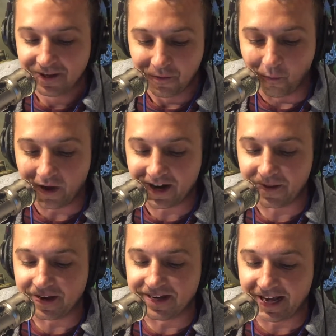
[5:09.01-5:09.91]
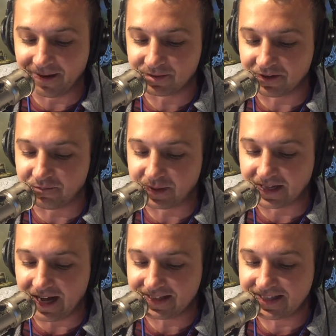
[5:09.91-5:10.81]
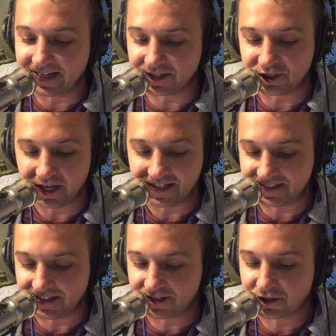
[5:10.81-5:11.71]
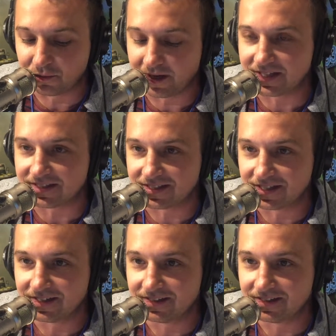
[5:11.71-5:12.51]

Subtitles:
What are the names of Beyonce and Jay-Z's twins?